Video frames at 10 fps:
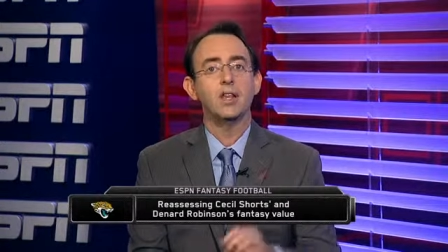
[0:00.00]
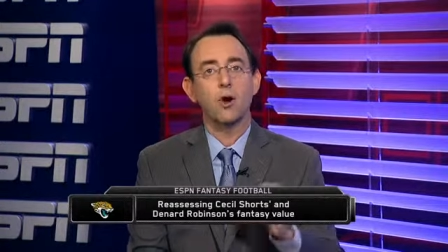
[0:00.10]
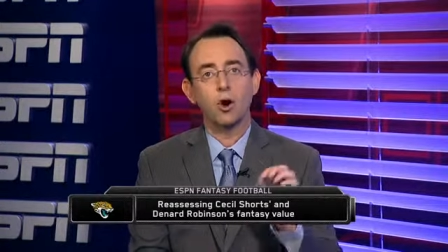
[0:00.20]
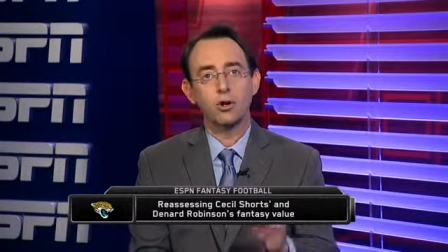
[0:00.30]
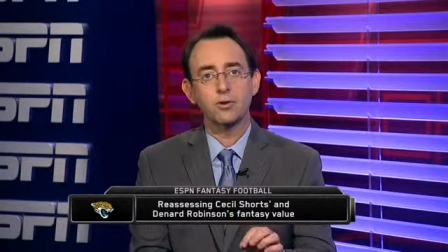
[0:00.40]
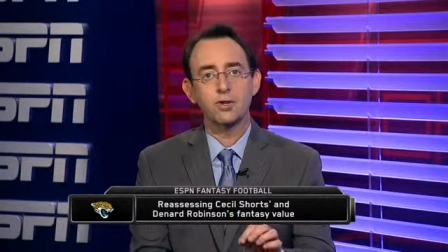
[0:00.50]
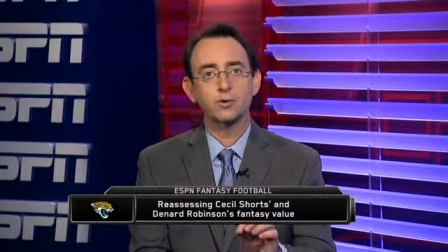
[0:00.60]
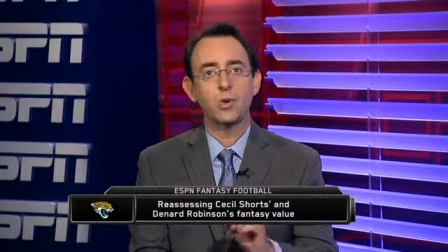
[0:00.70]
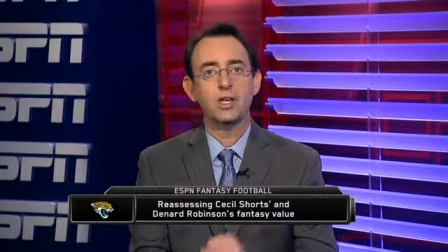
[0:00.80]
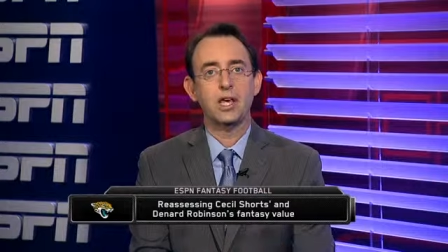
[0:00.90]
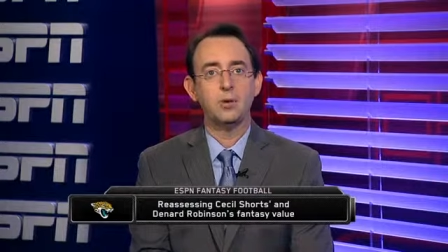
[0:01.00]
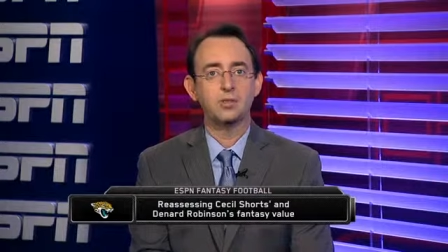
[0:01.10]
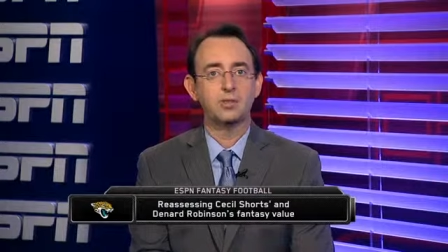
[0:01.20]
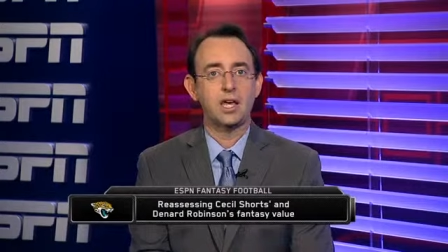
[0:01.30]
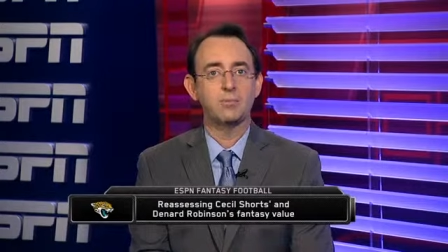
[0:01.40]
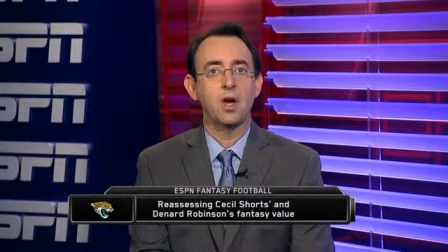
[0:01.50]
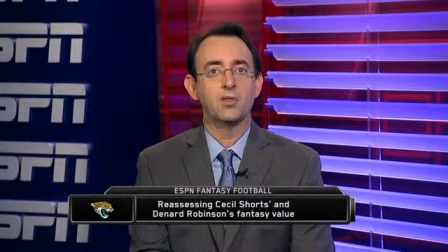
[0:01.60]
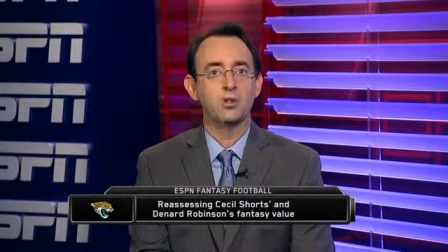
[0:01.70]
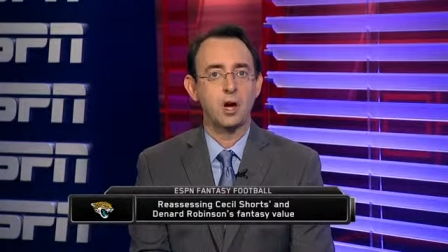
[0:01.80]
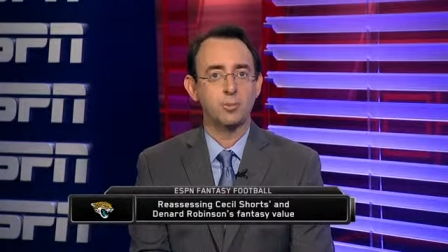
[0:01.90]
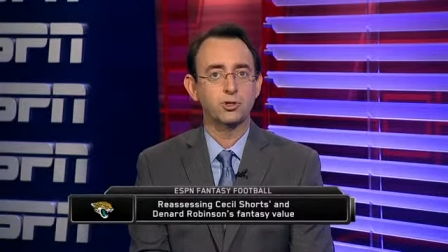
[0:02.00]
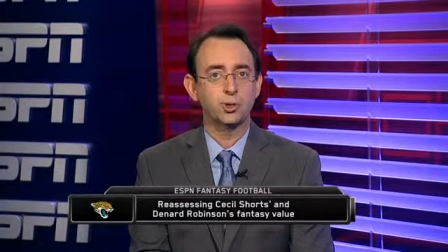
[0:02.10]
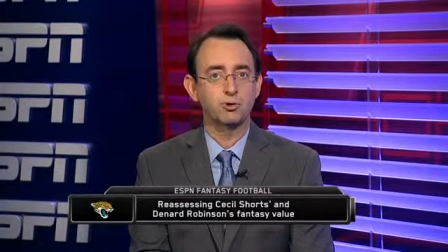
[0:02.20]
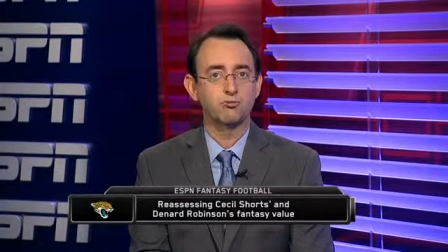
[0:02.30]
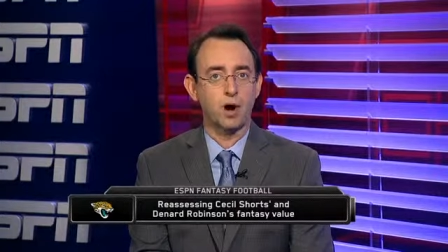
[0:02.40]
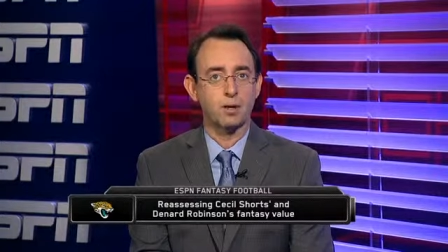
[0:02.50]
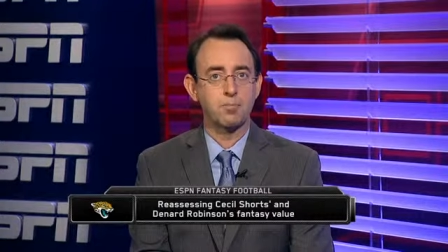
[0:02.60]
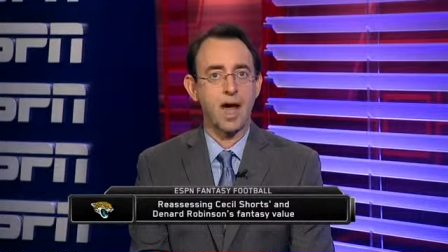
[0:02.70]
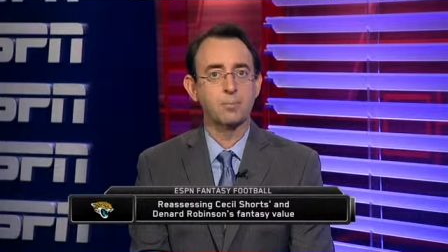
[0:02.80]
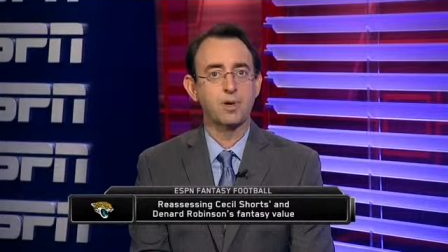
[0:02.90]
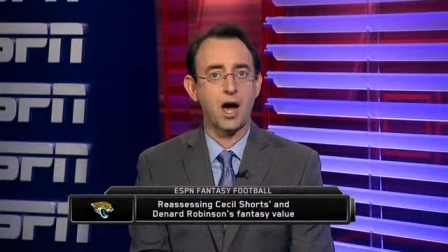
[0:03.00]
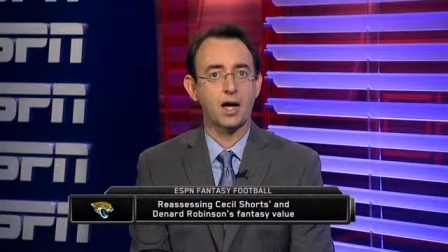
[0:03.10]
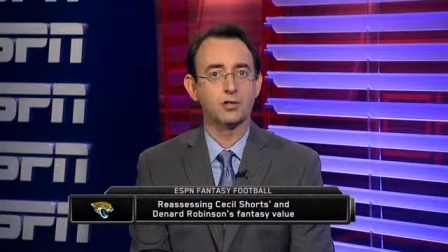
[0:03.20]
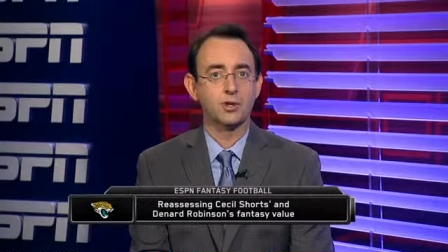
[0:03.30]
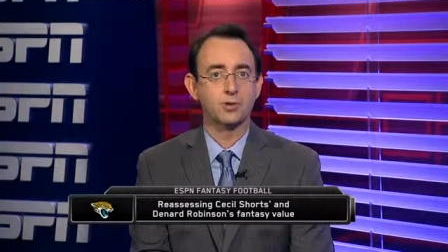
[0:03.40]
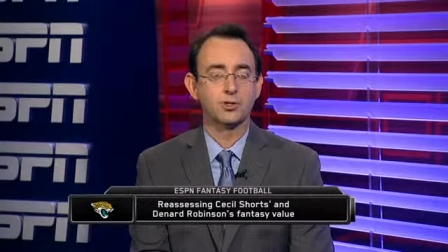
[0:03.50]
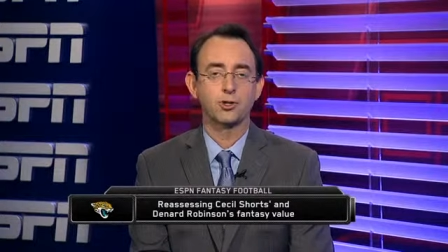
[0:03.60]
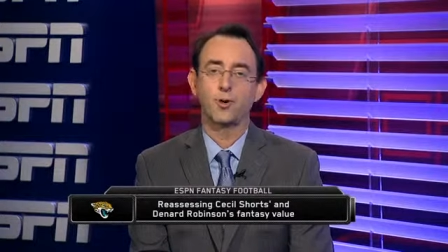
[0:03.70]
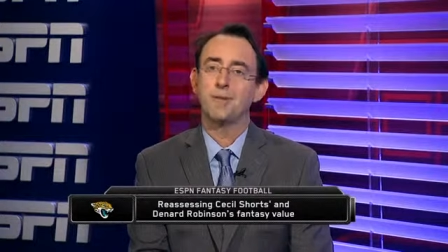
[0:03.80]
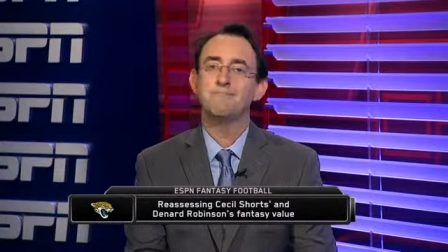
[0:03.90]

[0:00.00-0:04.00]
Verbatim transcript: Earlier this week, he was named the number two running back behind Jones Drew.